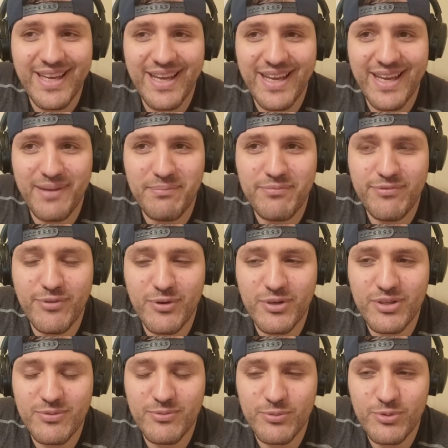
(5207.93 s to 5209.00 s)
uh,
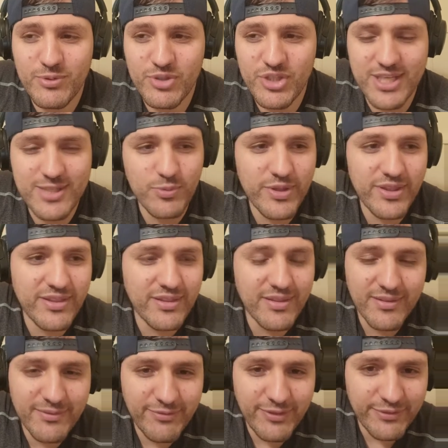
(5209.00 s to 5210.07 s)
for just with
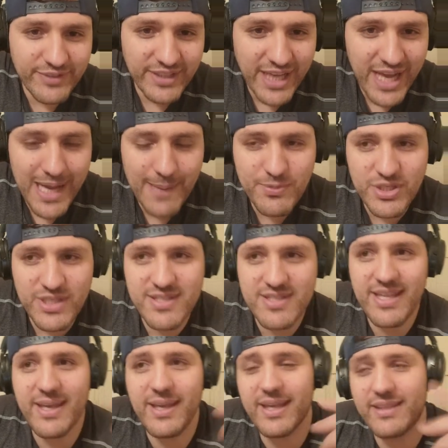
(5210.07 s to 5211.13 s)
fifty options,
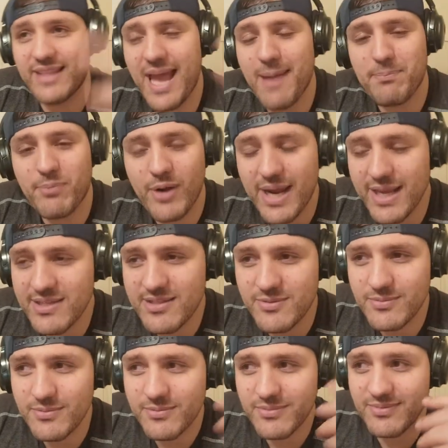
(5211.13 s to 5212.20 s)
they at that
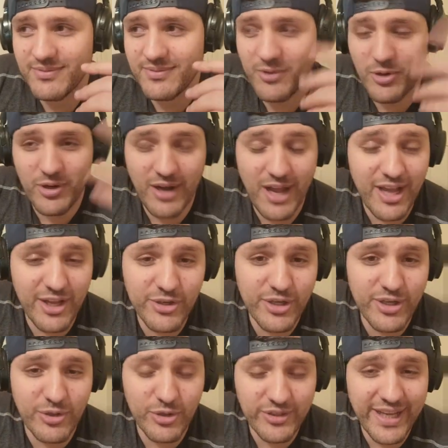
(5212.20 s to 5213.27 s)
price, or
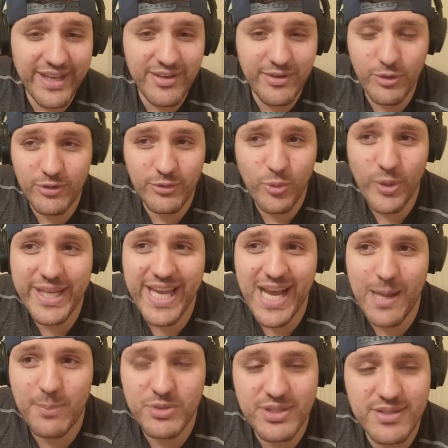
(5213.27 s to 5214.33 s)
or ten or twenty
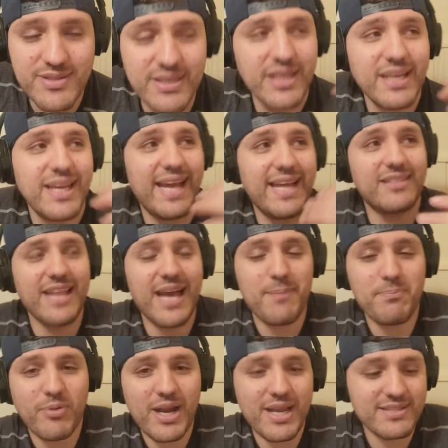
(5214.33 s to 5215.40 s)
options at
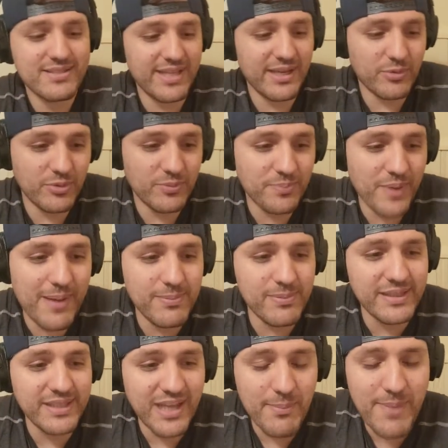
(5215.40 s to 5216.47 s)
that price, they could
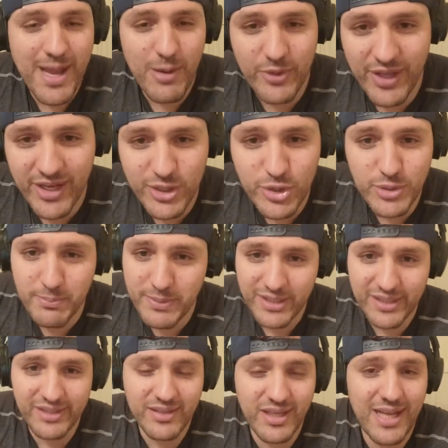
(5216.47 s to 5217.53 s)
probably come out with a hundred
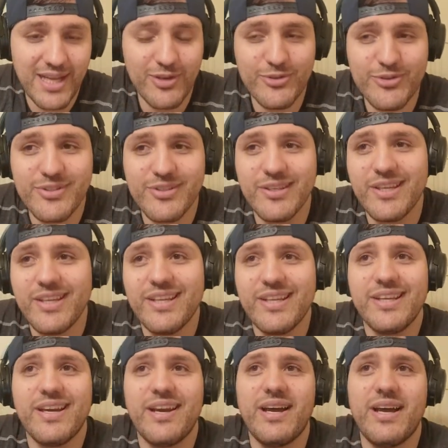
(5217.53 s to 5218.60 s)
million dollars,
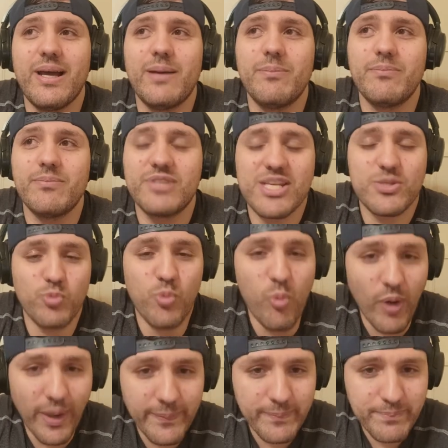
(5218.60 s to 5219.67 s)
um, just
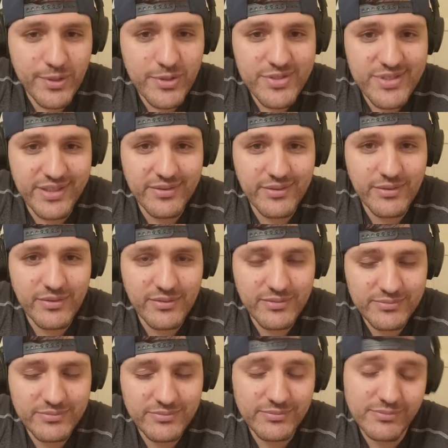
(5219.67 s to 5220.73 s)
one person.
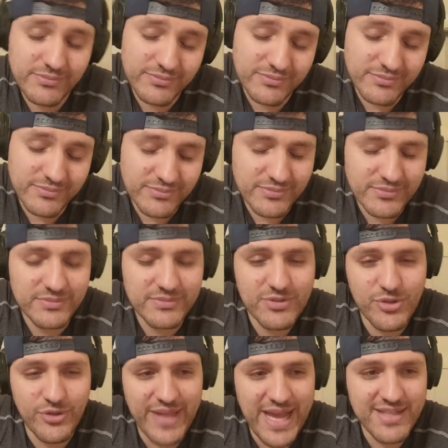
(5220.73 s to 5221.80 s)

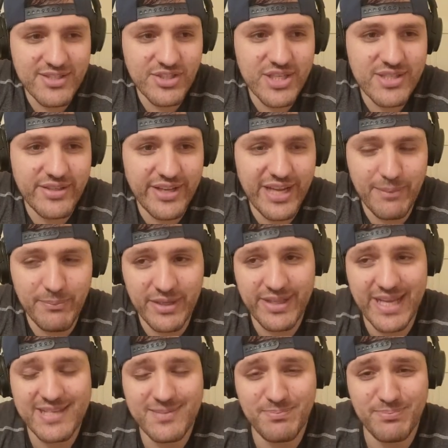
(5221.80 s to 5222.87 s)
So that's just a nightmare.
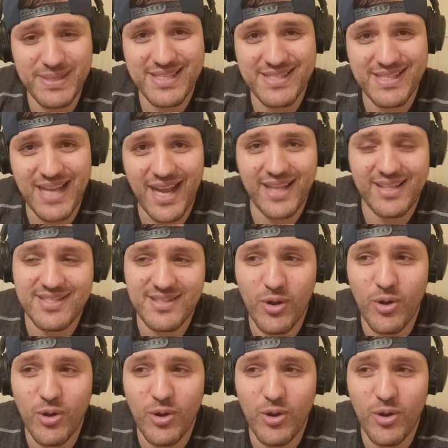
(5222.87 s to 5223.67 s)
That's besides